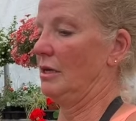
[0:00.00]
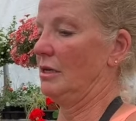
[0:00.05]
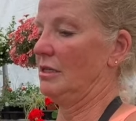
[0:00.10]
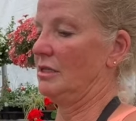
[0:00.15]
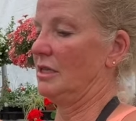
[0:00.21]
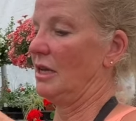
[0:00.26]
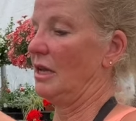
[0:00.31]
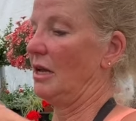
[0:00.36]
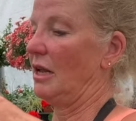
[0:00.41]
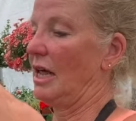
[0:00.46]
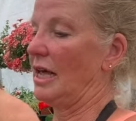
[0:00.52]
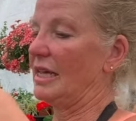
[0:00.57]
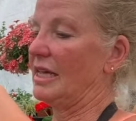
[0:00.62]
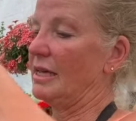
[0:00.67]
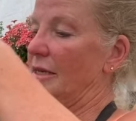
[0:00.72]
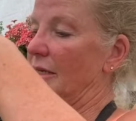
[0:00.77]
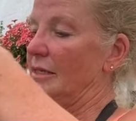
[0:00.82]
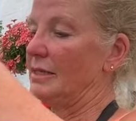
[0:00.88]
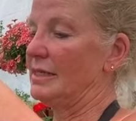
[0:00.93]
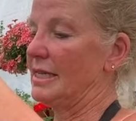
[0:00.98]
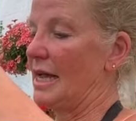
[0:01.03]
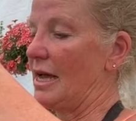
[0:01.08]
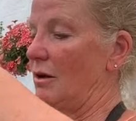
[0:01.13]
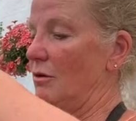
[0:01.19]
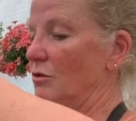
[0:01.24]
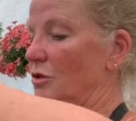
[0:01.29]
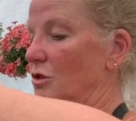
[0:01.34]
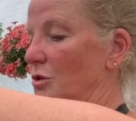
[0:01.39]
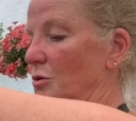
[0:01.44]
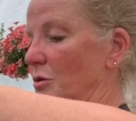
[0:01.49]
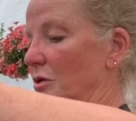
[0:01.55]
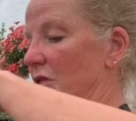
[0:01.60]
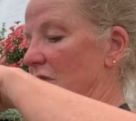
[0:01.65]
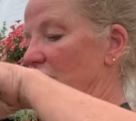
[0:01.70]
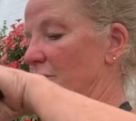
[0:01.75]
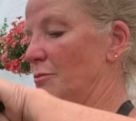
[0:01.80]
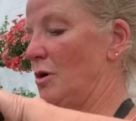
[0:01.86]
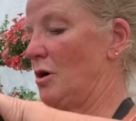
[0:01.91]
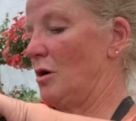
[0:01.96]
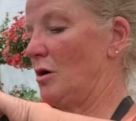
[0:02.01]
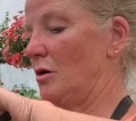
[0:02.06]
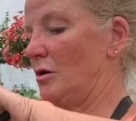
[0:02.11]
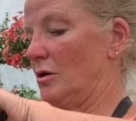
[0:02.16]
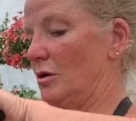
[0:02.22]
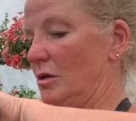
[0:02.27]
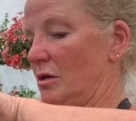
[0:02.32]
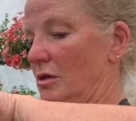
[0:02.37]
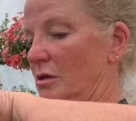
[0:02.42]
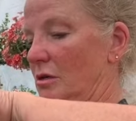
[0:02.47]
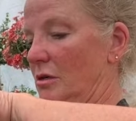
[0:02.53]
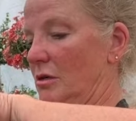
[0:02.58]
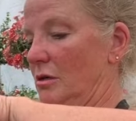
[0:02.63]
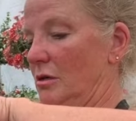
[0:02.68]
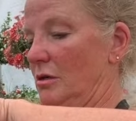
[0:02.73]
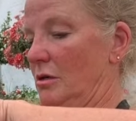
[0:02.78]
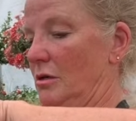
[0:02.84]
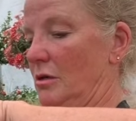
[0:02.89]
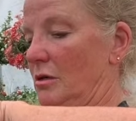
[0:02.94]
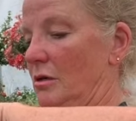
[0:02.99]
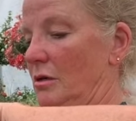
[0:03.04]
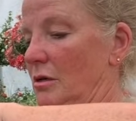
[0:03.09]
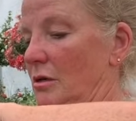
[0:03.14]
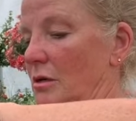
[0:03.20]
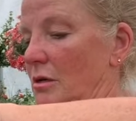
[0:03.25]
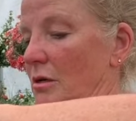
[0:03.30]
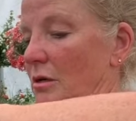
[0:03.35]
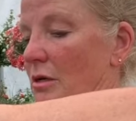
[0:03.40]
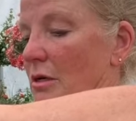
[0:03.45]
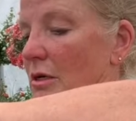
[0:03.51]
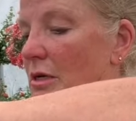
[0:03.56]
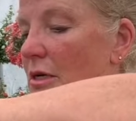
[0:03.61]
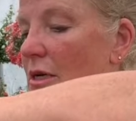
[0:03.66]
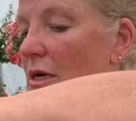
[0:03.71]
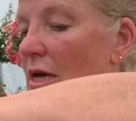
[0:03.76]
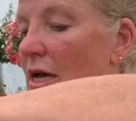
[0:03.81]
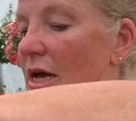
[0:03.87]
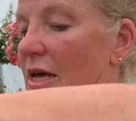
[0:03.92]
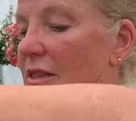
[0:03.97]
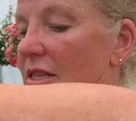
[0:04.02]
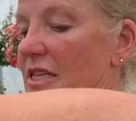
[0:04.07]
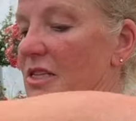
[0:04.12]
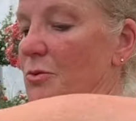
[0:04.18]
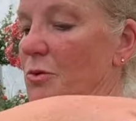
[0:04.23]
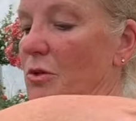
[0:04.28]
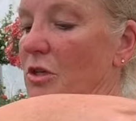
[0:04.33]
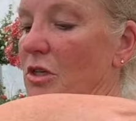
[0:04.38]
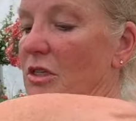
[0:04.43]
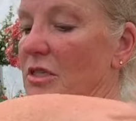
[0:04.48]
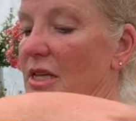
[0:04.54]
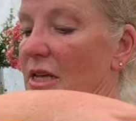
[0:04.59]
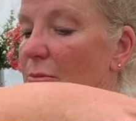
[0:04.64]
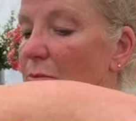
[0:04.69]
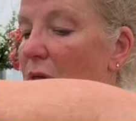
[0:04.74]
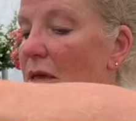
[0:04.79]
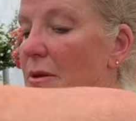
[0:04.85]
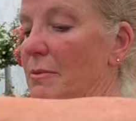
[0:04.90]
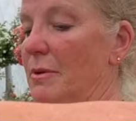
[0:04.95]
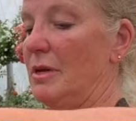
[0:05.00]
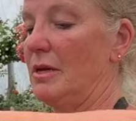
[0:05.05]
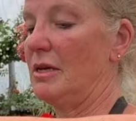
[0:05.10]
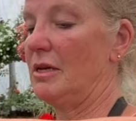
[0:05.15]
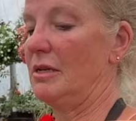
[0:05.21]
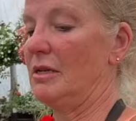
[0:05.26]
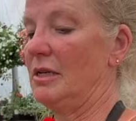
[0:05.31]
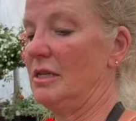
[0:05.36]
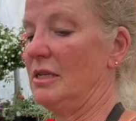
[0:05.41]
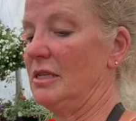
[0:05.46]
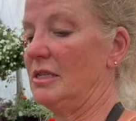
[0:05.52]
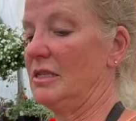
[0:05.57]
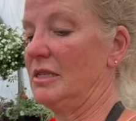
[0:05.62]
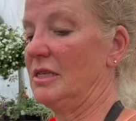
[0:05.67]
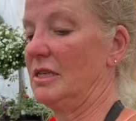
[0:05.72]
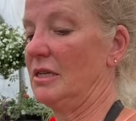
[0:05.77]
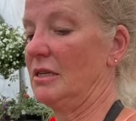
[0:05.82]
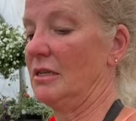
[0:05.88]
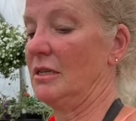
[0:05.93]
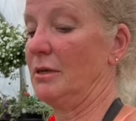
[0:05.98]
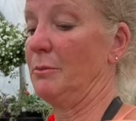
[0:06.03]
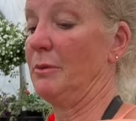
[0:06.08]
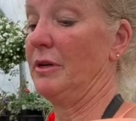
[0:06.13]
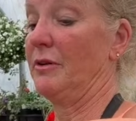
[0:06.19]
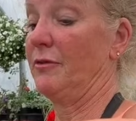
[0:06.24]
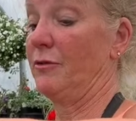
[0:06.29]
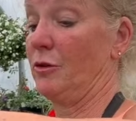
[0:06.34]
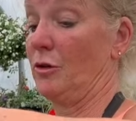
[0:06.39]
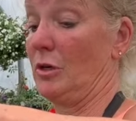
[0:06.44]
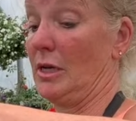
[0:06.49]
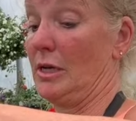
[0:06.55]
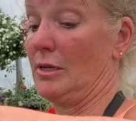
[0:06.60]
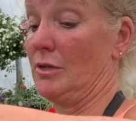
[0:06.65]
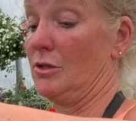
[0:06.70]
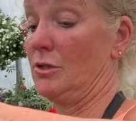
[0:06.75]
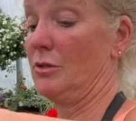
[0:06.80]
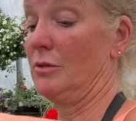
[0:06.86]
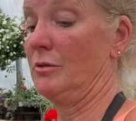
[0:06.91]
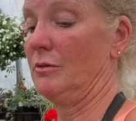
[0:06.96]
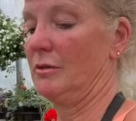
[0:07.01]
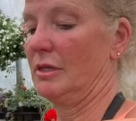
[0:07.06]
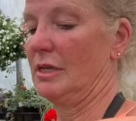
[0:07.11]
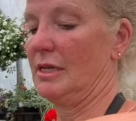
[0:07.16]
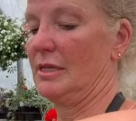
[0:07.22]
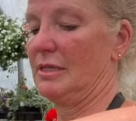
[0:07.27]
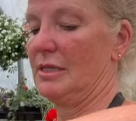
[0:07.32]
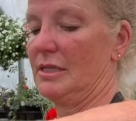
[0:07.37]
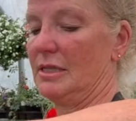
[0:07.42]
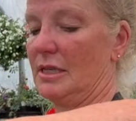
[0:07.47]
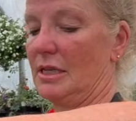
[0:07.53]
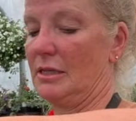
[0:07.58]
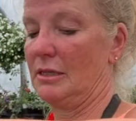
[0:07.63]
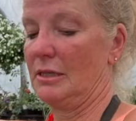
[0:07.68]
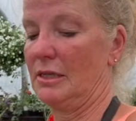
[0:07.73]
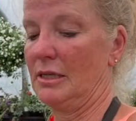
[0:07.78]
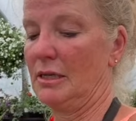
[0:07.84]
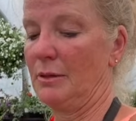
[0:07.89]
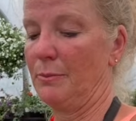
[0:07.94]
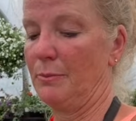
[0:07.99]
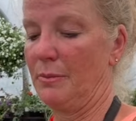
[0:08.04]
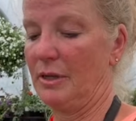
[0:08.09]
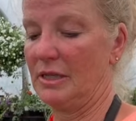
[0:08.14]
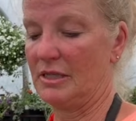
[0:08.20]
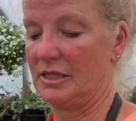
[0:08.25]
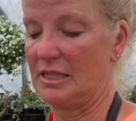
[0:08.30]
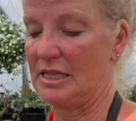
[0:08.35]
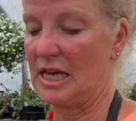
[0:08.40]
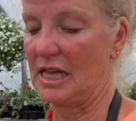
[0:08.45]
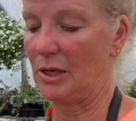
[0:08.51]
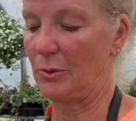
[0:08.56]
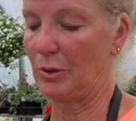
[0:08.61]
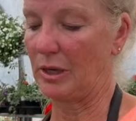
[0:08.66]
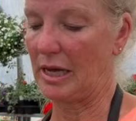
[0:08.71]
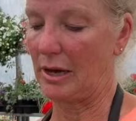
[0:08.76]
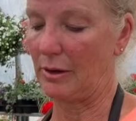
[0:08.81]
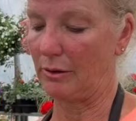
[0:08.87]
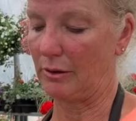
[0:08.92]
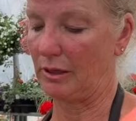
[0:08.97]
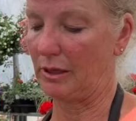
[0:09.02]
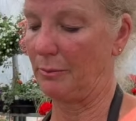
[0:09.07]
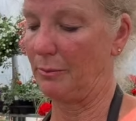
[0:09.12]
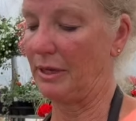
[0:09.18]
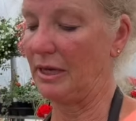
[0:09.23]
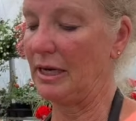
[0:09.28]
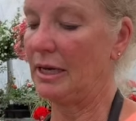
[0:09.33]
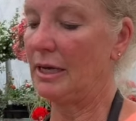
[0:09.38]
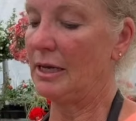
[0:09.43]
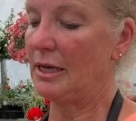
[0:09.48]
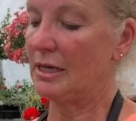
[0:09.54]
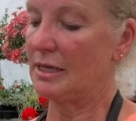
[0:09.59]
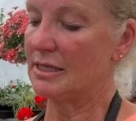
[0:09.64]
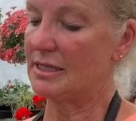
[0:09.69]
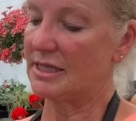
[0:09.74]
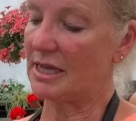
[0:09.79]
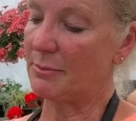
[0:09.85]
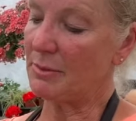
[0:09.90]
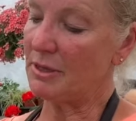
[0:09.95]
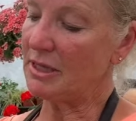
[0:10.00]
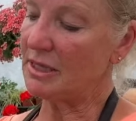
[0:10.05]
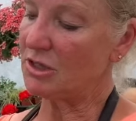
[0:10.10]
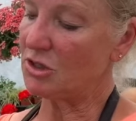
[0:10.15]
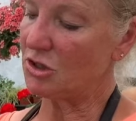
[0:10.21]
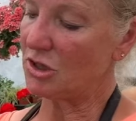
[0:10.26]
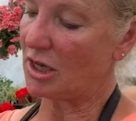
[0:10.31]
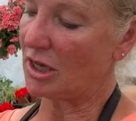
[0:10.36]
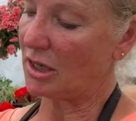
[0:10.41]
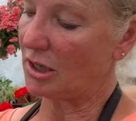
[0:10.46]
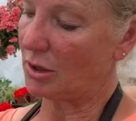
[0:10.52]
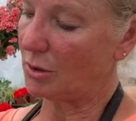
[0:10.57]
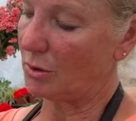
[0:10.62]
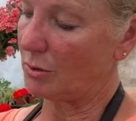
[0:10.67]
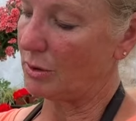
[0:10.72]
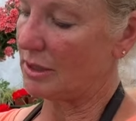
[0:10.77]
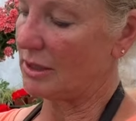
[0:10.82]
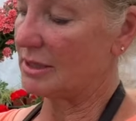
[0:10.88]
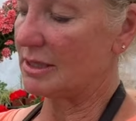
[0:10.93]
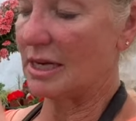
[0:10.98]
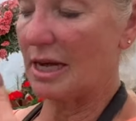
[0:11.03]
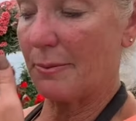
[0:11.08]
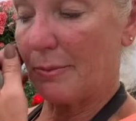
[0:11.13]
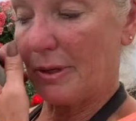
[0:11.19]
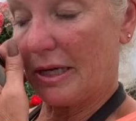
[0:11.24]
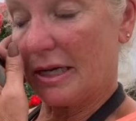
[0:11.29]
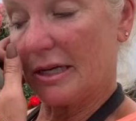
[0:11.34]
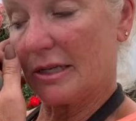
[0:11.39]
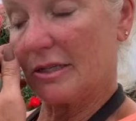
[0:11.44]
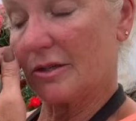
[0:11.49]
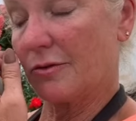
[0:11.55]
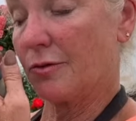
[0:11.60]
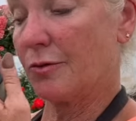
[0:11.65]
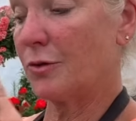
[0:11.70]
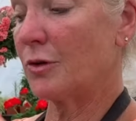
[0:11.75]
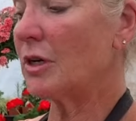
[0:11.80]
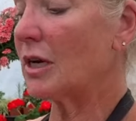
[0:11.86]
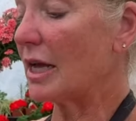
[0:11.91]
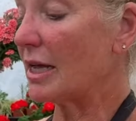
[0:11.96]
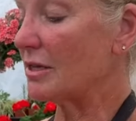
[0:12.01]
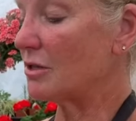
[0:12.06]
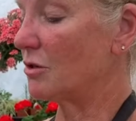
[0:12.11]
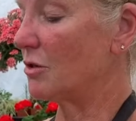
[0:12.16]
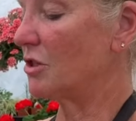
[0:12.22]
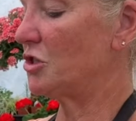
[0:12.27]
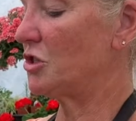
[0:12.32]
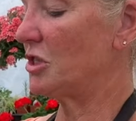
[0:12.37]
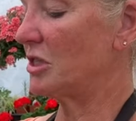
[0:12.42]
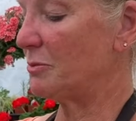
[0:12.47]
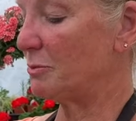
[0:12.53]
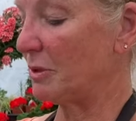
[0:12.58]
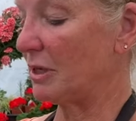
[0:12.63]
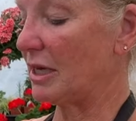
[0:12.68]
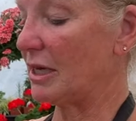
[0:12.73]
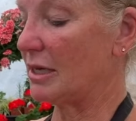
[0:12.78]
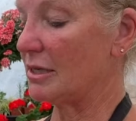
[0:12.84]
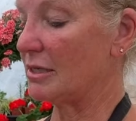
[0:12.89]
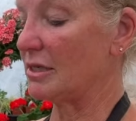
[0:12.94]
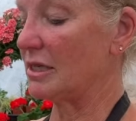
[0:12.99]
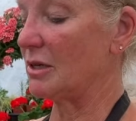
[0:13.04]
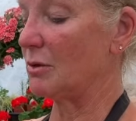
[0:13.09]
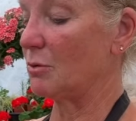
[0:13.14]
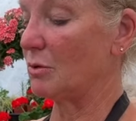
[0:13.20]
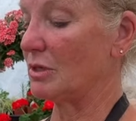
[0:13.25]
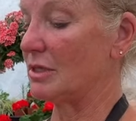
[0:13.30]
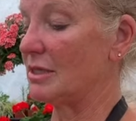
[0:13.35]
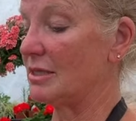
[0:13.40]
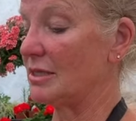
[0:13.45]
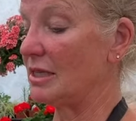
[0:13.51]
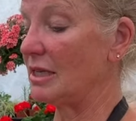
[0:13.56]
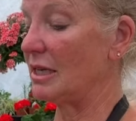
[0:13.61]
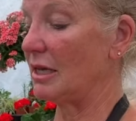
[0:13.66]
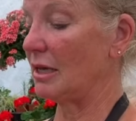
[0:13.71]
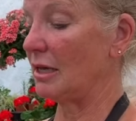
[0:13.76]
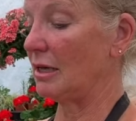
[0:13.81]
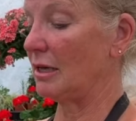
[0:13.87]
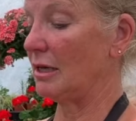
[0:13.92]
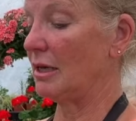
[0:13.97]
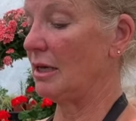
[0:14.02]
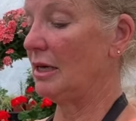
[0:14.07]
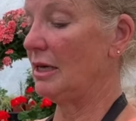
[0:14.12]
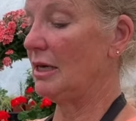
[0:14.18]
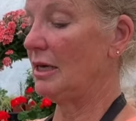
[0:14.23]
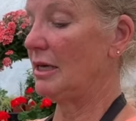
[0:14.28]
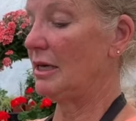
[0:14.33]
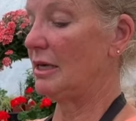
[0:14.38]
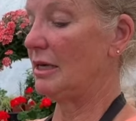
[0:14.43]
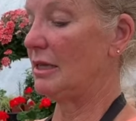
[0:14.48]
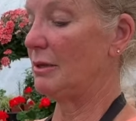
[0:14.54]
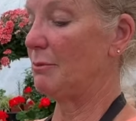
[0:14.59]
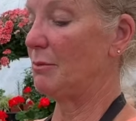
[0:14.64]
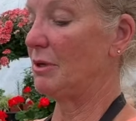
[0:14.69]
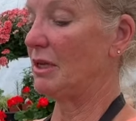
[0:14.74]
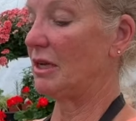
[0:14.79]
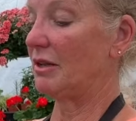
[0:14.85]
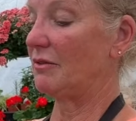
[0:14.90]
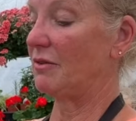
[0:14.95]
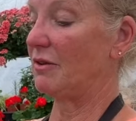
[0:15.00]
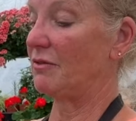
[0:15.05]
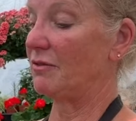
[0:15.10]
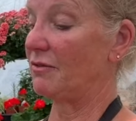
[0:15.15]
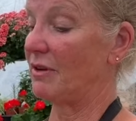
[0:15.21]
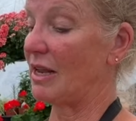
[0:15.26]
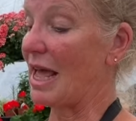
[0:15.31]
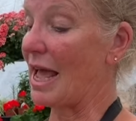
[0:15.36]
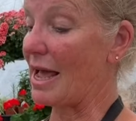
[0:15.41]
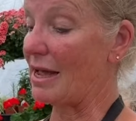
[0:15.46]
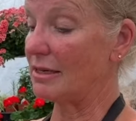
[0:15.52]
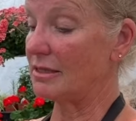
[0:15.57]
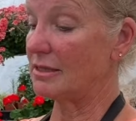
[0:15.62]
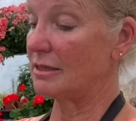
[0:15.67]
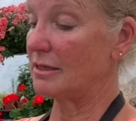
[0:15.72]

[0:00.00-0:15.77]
till I get down to a smaller. And this one looks like maybe it needed to get a little bit of fertilizer because it's yellowing out a little bit. Some of this yellow is not because of fertilizer, it's just because it was sitting in the middle of a flat